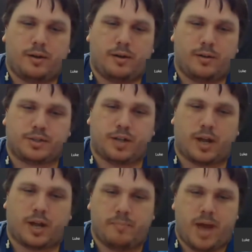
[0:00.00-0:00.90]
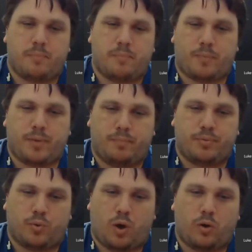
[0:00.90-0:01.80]
It's like a mountain bike, but I'll
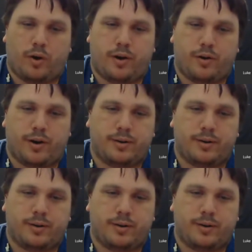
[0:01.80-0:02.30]
put a roller under it.